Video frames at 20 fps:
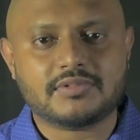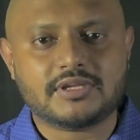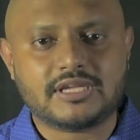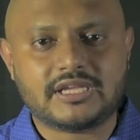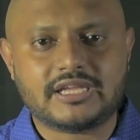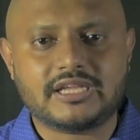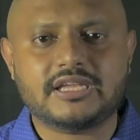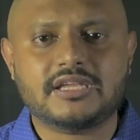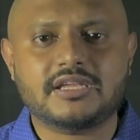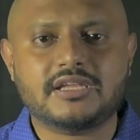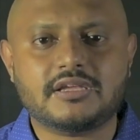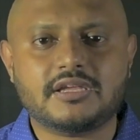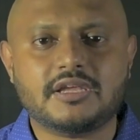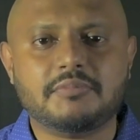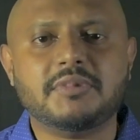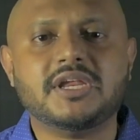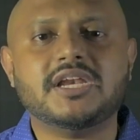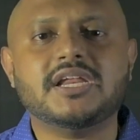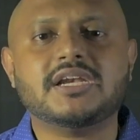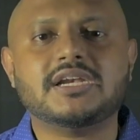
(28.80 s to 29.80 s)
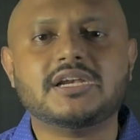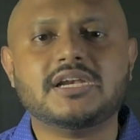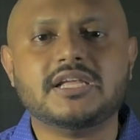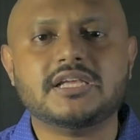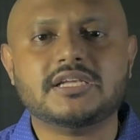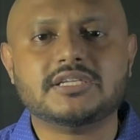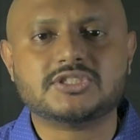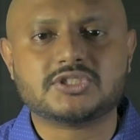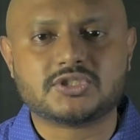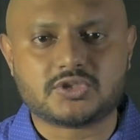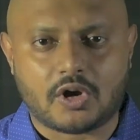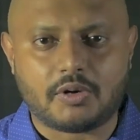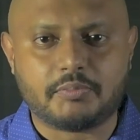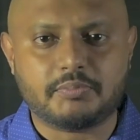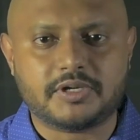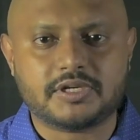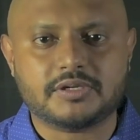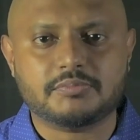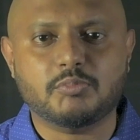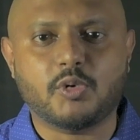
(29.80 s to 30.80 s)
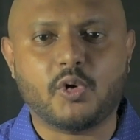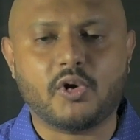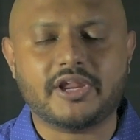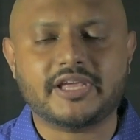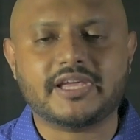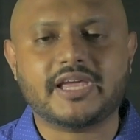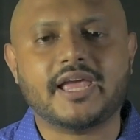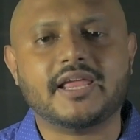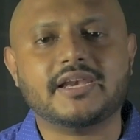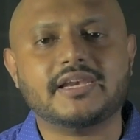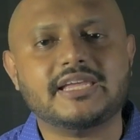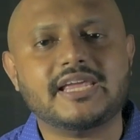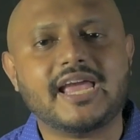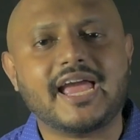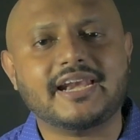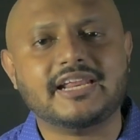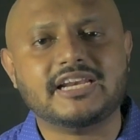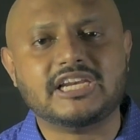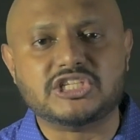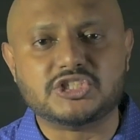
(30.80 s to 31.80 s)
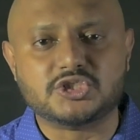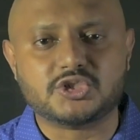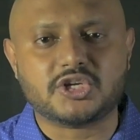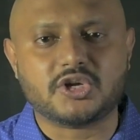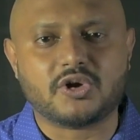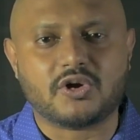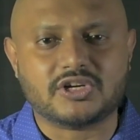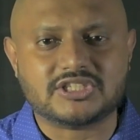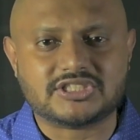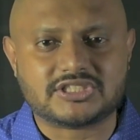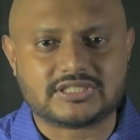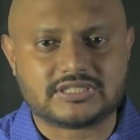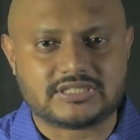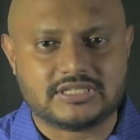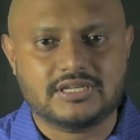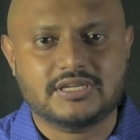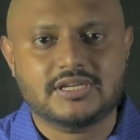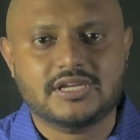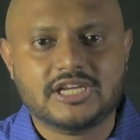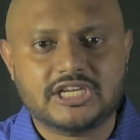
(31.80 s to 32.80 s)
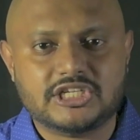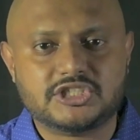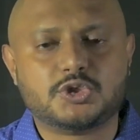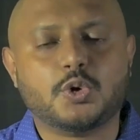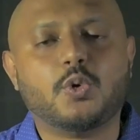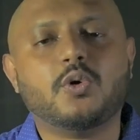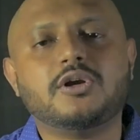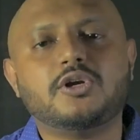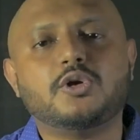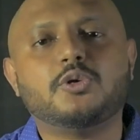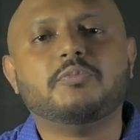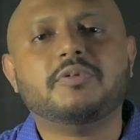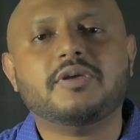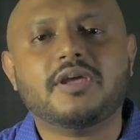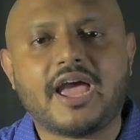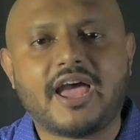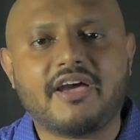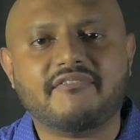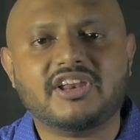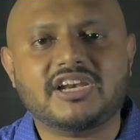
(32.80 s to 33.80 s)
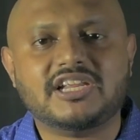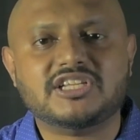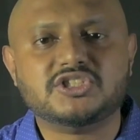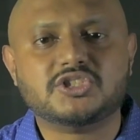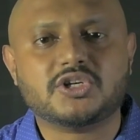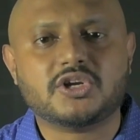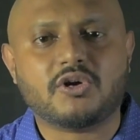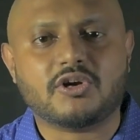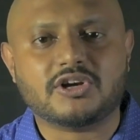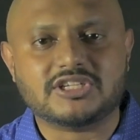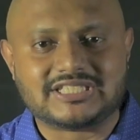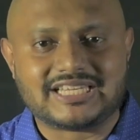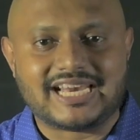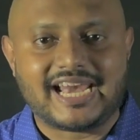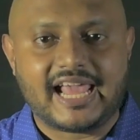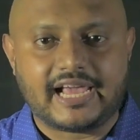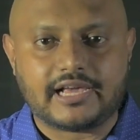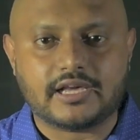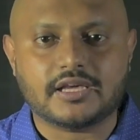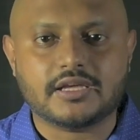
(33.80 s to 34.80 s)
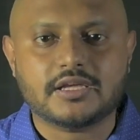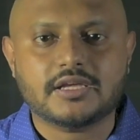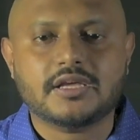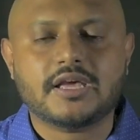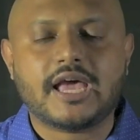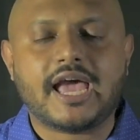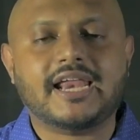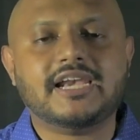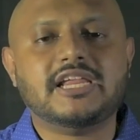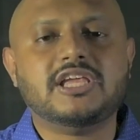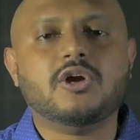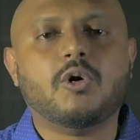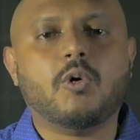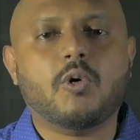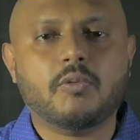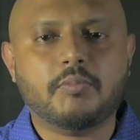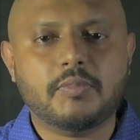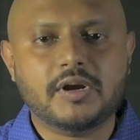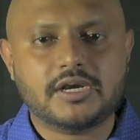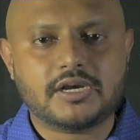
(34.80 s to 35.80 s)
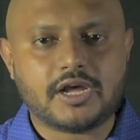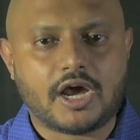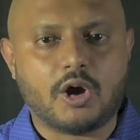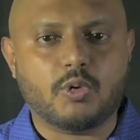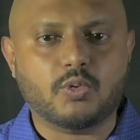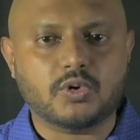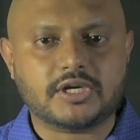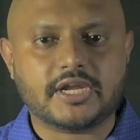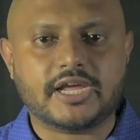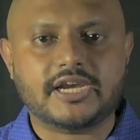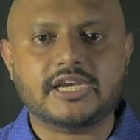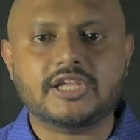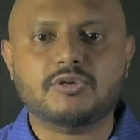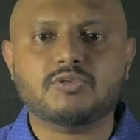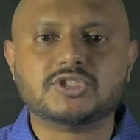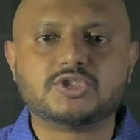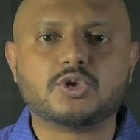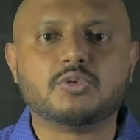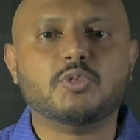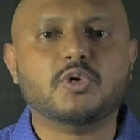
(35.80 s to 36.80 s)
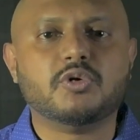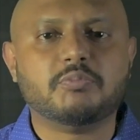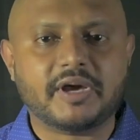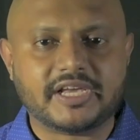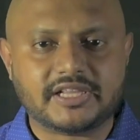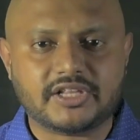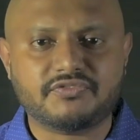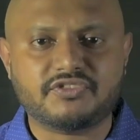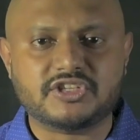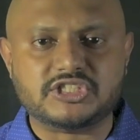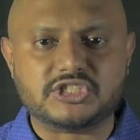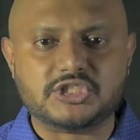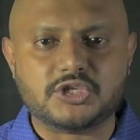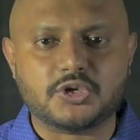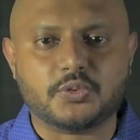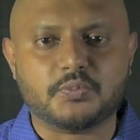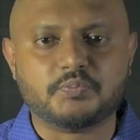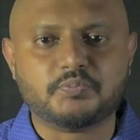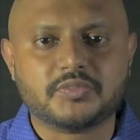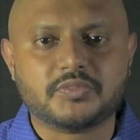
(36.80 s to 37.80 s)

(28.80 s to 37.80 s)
he immediately stopped bowling and he had an injury on his, he showed to have an injury on his leg, and he hobbled out and he was removed by the physio.